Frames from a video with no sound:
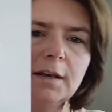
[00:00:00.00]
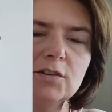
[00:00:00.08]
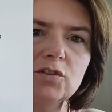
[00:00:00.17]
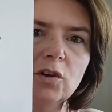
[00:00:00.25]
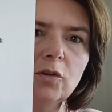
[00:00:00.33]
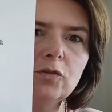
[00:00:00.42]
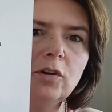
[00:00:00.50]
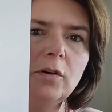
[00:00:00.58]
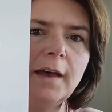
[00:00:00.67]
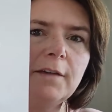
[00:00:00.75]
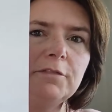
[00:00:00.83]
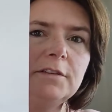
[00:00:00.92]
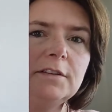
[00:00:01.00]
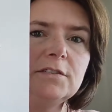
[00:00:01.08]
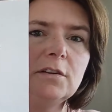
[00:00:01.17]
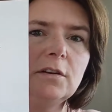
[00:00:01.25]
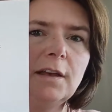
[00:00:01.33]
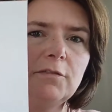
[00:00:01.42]
It's also
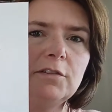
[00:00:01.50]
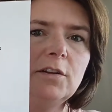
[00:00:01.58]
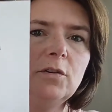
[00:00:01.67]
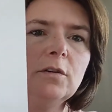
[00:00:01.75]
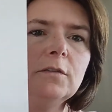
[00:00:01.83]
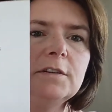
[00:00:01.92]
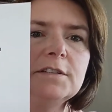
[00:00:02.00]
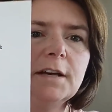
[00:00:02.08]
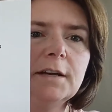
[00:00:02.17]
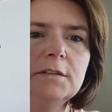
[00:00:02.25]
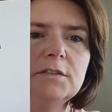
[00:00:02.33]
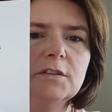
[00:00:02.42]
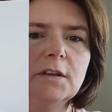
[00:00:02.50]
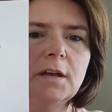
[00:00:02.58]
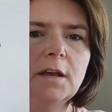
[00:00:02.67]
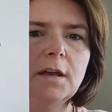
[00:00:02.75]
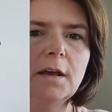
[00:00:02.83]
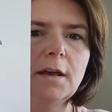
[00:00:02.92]
Heaven and Earth designs,
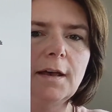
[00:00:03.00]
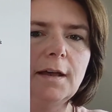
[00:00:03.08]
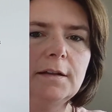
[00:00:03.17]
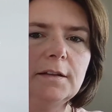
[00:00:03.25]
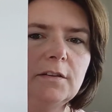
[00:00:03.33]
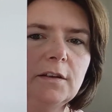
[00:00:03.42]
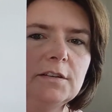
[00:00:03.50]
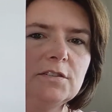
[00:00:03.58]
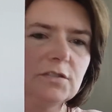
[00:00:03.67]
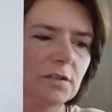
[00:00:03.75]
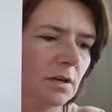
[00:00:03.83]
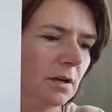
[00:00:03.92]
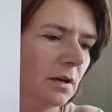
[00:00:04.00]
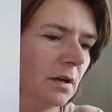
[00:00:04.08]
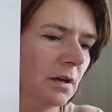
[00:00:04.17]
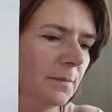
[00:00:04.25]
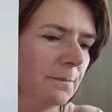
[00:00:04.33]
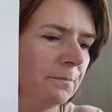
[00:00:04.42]
and it is
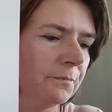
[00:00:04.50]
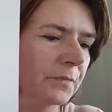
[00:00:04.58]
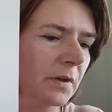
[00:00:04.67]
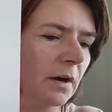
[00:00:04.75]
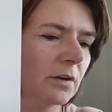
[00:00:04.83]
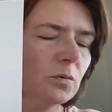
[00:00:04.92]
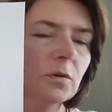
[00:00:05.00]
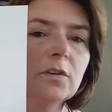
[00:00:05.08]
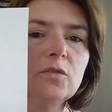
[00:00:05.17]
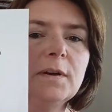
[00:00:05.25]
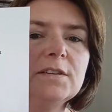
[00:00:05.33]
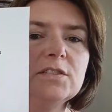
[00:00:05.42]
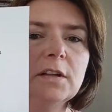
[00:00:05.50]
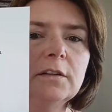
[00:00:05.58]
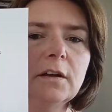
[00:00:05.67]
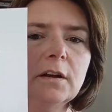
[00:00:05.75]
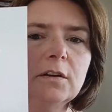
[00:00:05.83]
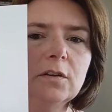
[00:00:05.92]
artwork is by
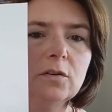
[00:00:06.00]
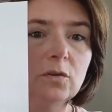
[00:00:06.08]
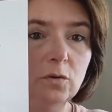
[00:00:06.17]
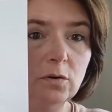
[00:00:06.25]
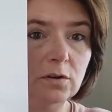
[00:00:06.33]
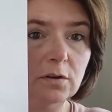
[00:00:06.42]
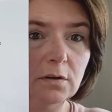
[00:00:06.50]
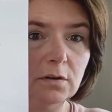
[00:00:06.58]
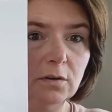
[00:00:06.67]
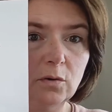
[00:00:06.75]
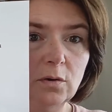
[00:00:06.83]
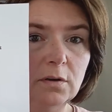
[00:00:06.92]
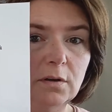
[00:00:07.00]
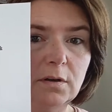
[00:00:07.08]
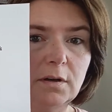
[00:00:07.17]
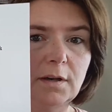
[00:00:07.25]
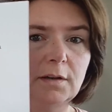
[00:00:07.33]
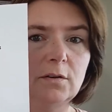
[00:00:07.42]
Sandra Cook,
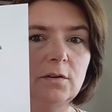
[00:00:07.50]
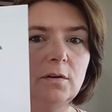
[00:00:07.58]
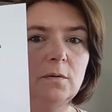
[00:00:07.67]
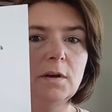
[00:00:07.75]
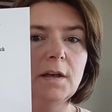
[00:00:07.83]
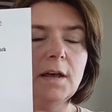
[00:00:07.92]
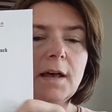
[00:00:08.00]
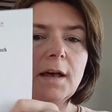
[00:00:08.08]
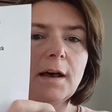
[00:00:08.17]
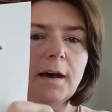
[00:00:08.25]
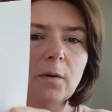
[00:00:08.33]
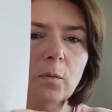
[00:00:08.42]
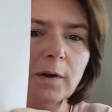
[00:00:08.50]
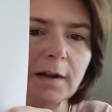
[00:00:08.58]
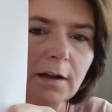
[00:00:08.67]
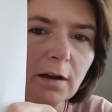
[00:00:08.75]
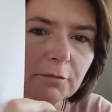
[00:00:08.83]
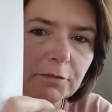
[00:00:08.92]
I don't know. I
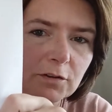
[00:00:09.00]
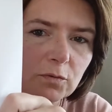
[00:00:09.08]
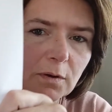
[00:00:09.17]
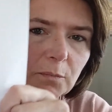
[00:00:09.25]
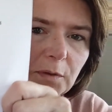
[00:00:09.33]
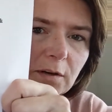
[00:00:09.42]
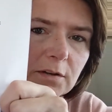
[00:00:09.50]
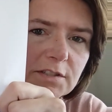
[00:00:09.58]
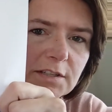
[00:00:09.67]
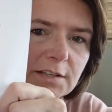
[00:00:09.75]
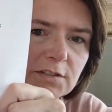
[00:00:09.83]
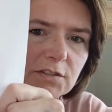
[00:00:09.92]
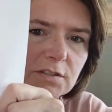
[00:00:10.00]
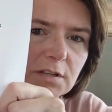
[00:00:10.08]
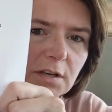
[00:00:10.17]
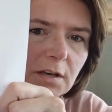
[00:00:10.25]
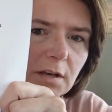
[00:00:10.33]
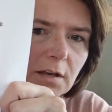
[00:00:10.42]
really love this one because this
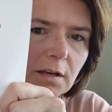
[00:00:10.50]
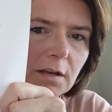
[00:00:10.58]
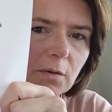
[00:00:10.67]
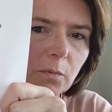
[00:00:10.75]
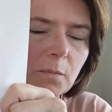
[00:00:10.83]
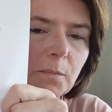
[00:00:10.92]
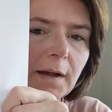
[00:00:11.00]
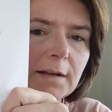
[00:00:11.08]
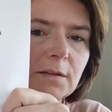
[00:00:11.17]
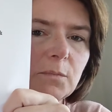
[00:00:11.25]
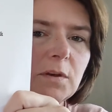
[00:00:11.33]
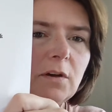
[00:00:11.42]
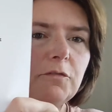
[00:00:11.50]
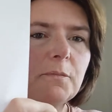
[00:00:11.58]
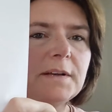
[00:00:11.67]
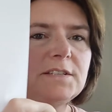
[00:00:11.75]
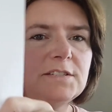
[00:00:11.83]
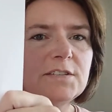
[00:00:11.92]
reminded me of
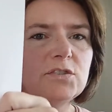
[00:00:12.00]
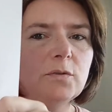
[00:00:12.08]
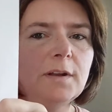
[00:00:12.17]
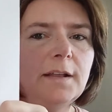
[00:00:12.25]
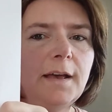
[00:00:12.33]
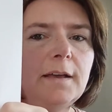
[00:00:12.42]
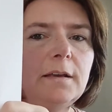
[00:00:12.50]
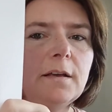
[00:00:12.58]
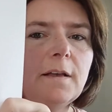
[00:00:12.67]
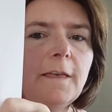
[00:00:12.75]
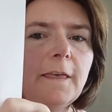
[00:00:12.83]
my sister and I.